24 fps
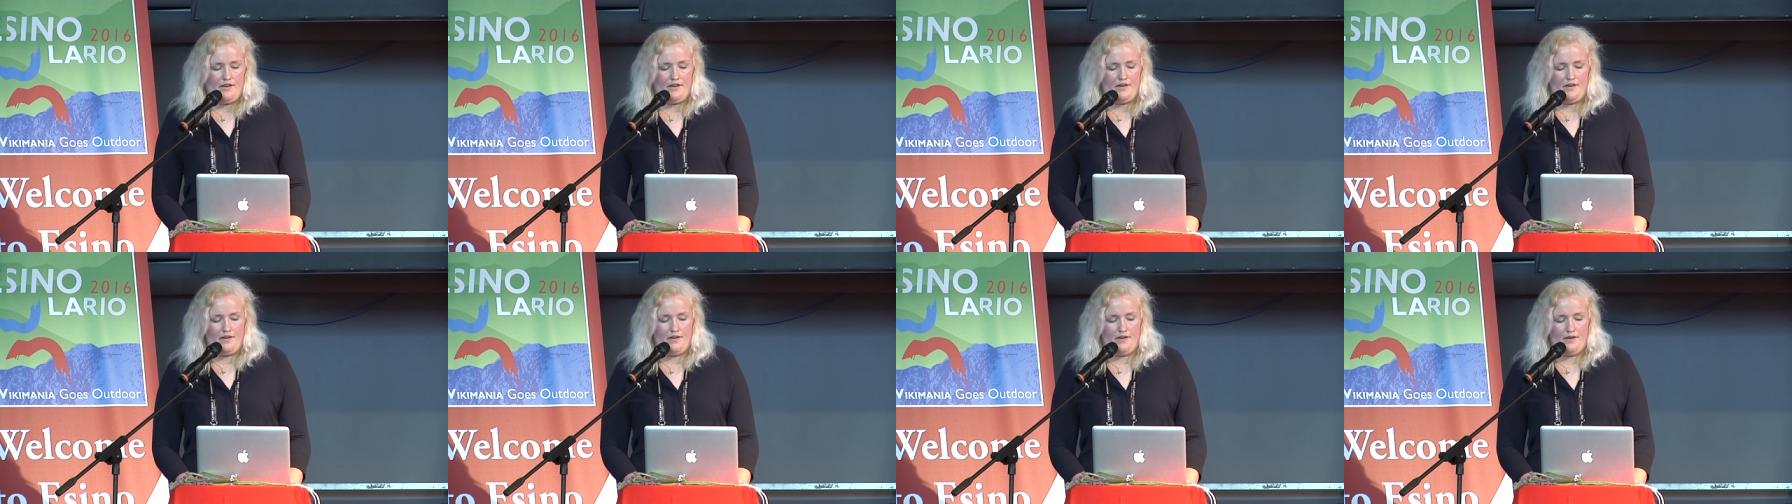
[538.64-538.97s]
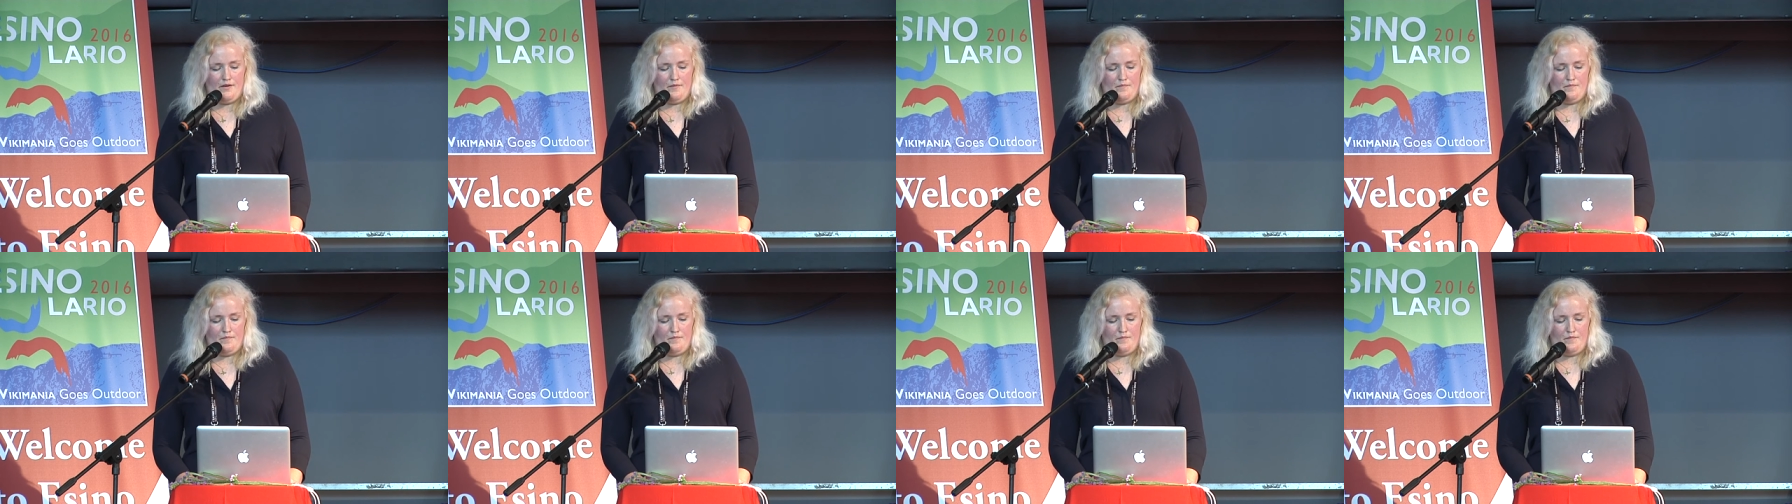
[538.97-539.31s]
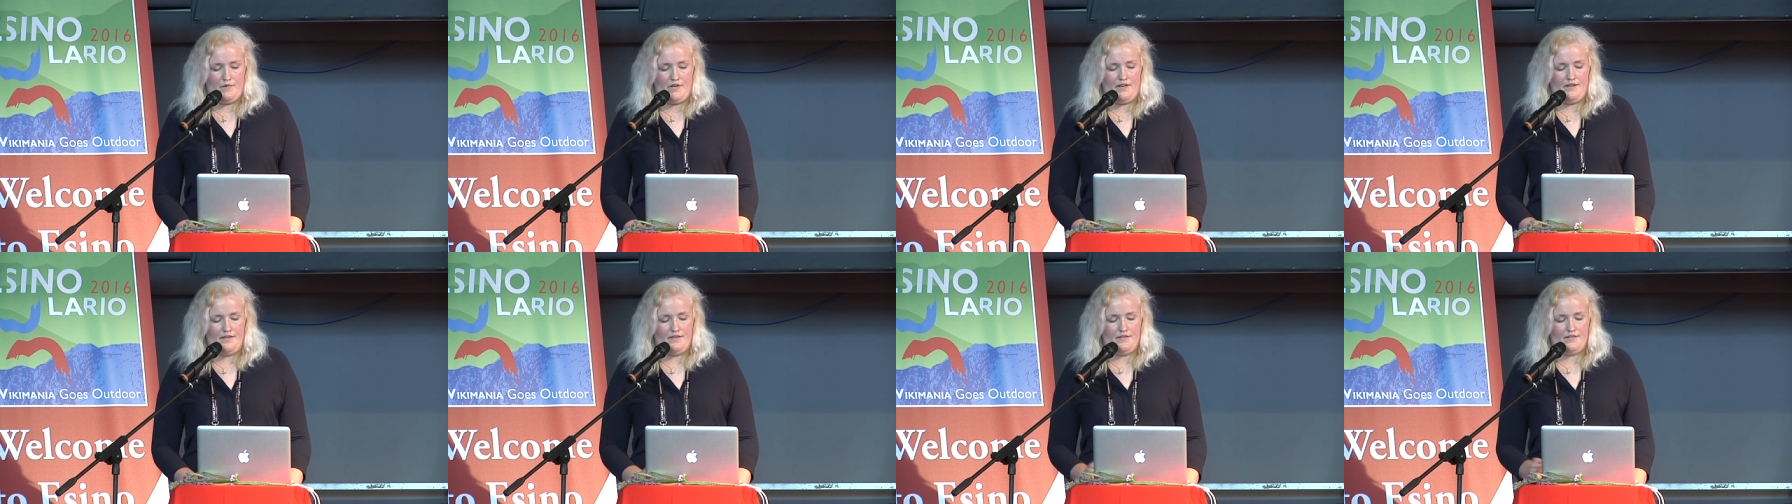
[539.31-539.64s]

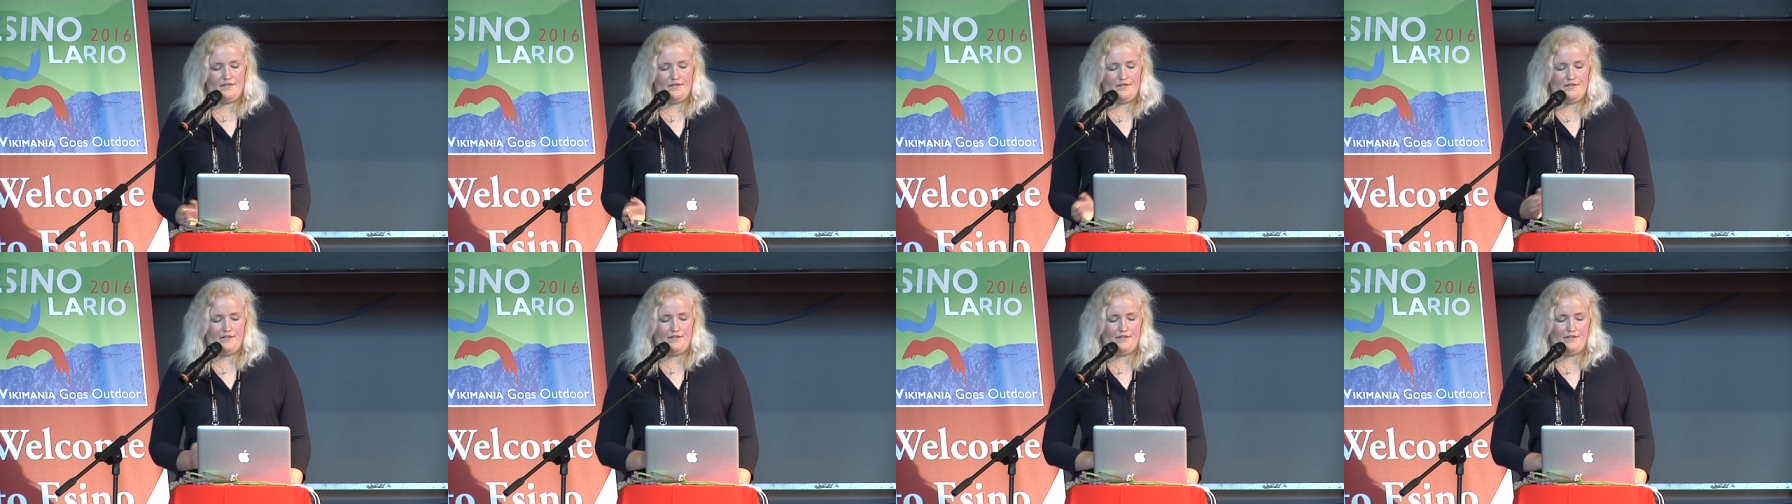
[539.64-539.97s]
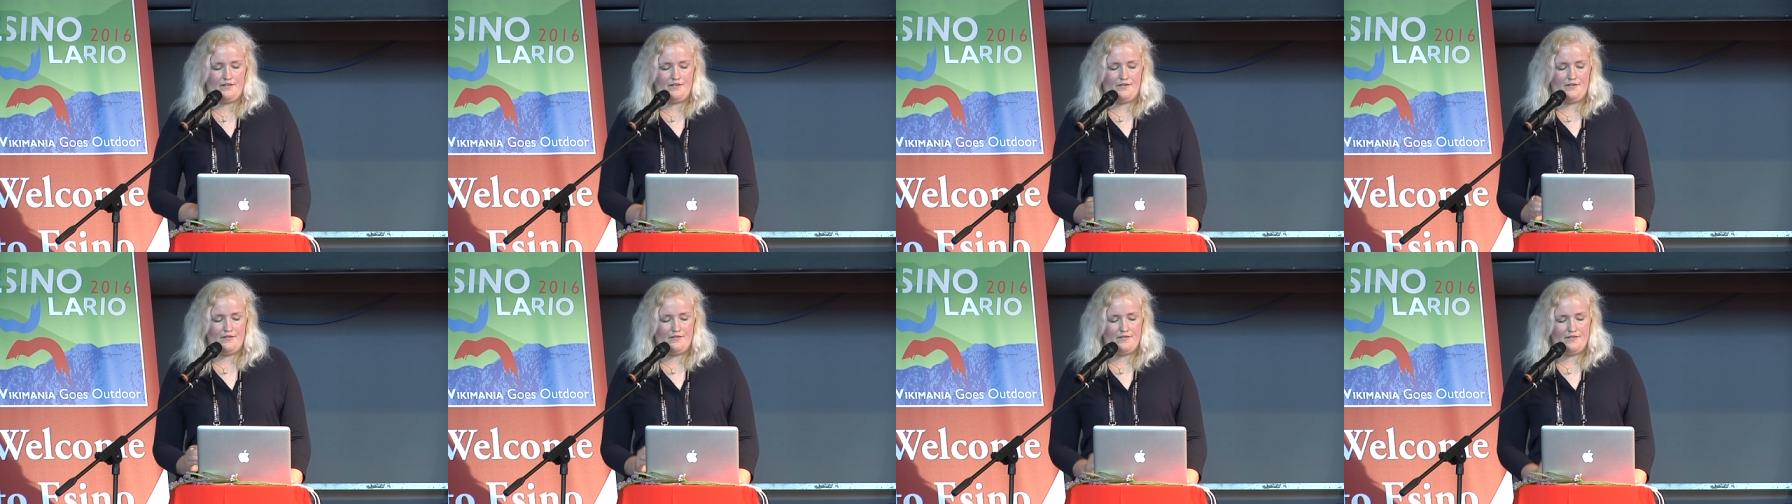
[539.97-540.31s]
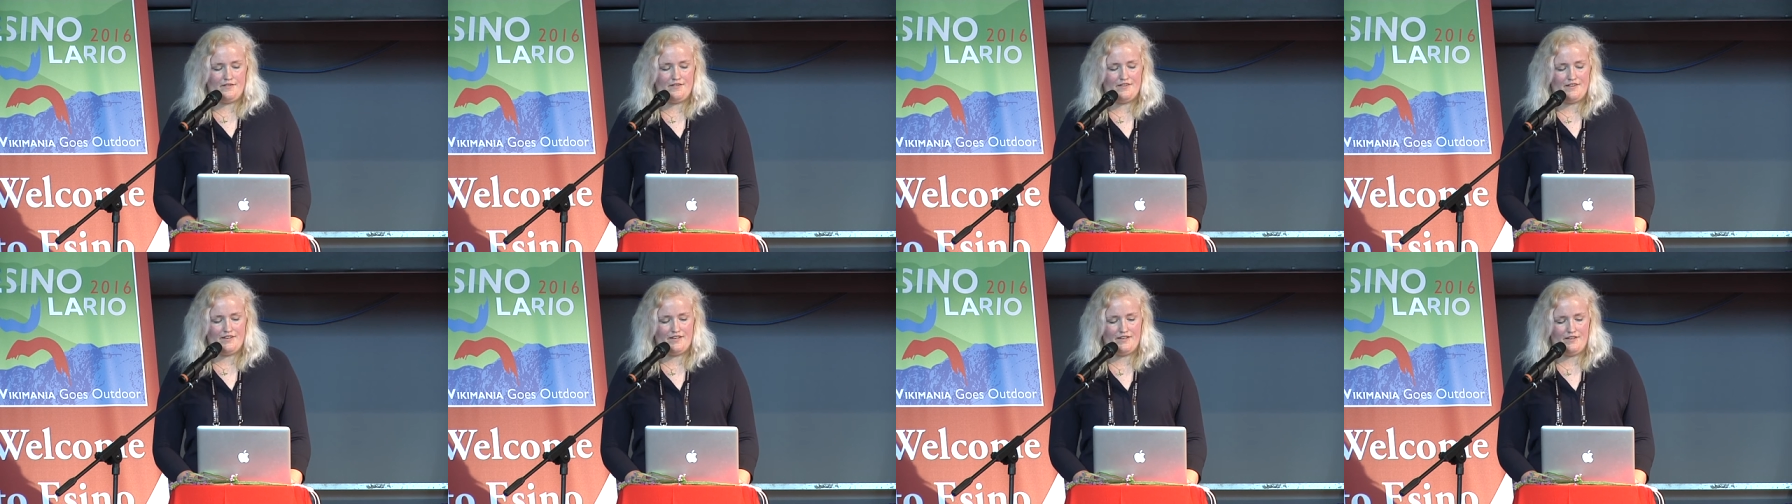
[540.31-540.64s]
but it's still
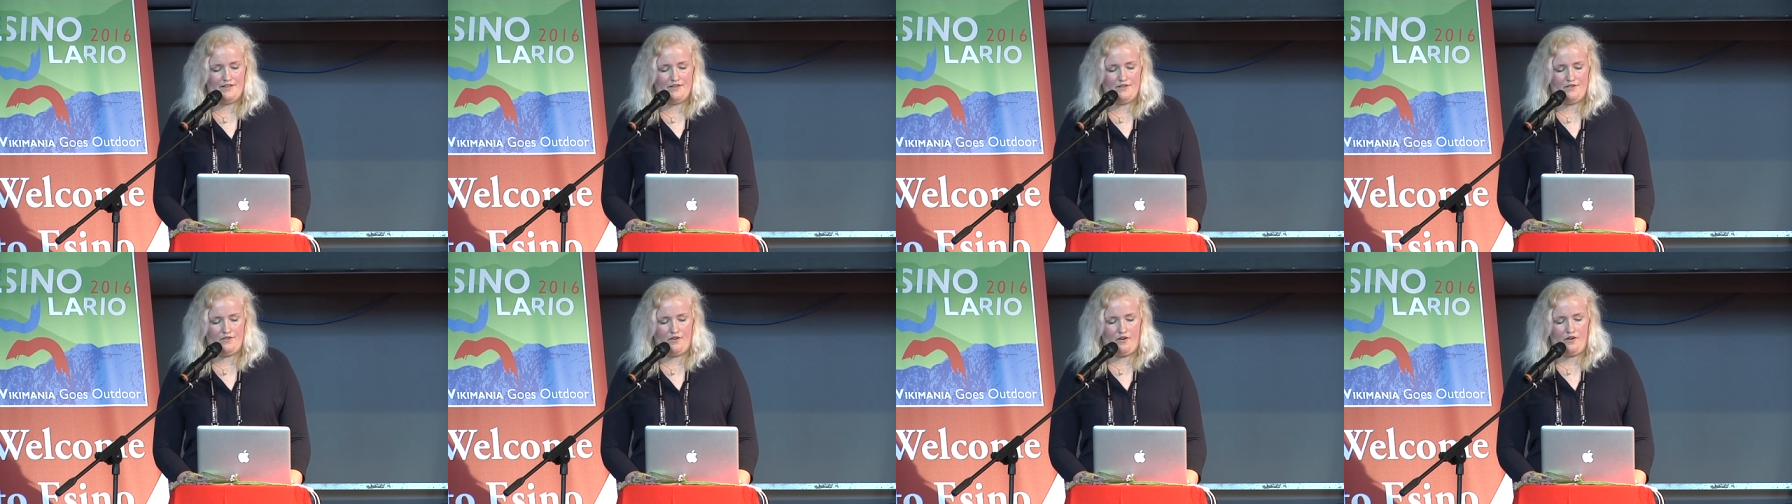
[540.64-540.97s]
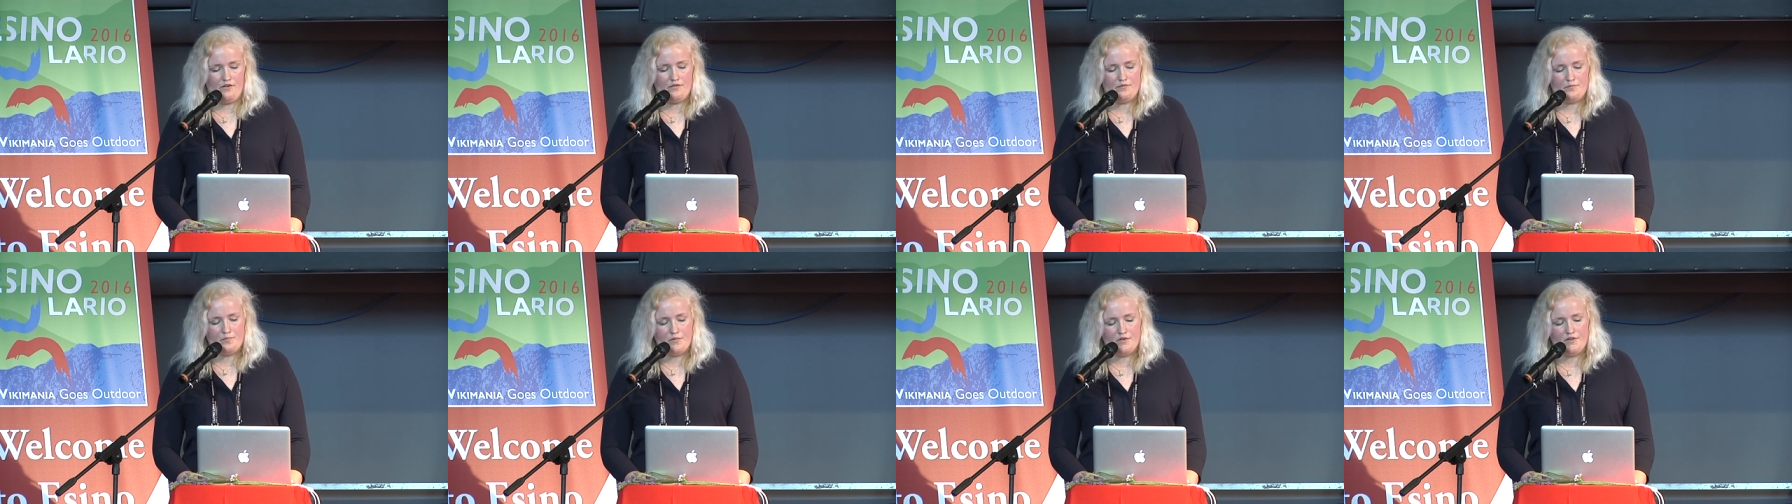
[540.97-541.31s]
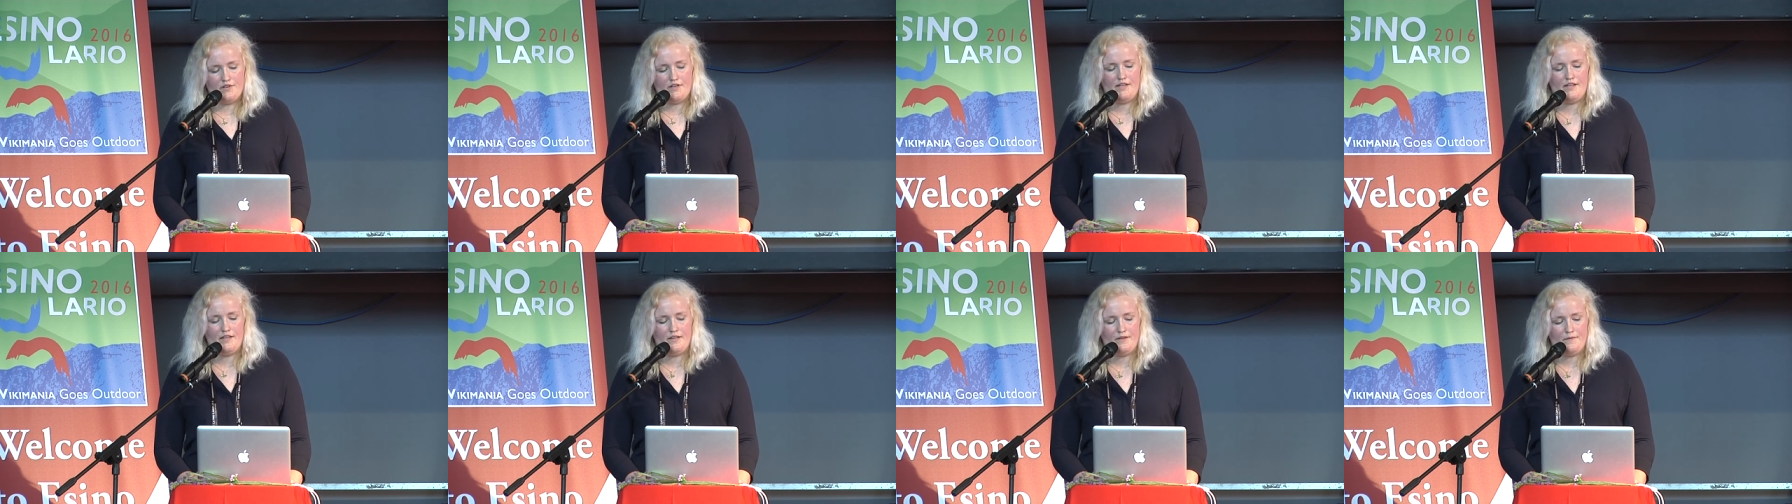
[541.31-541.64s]
a little
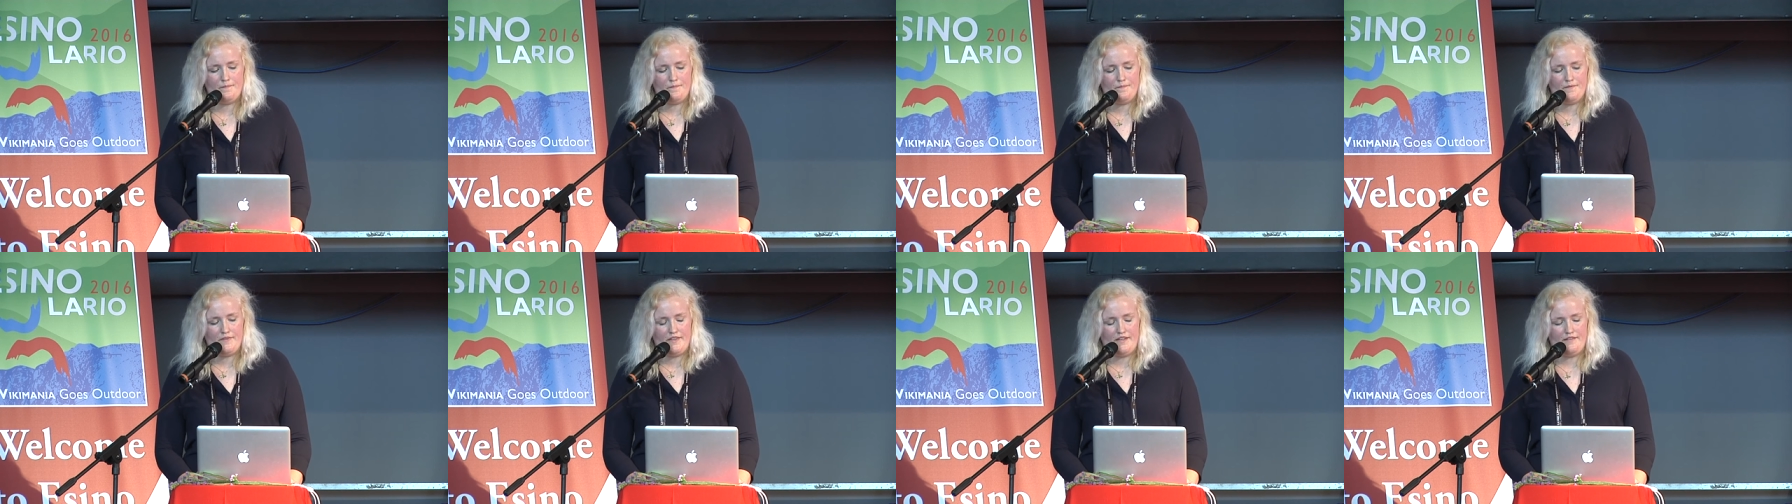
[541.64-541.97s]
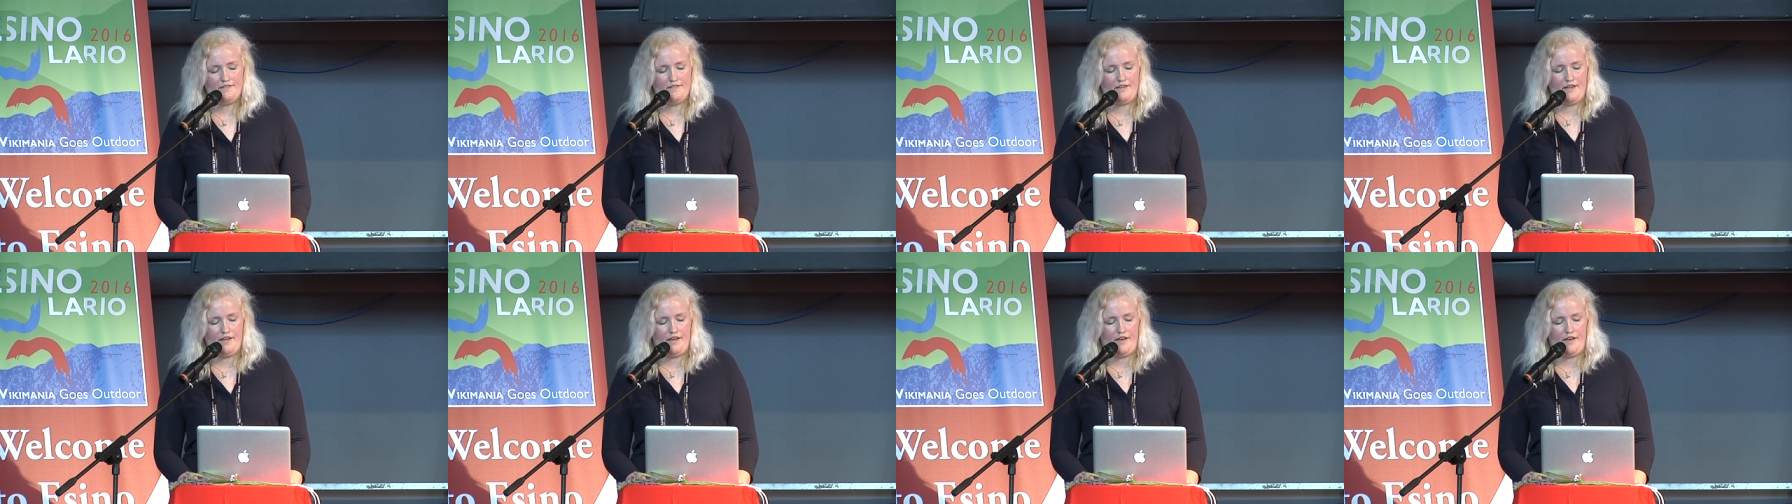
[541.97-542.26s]
off-putting. They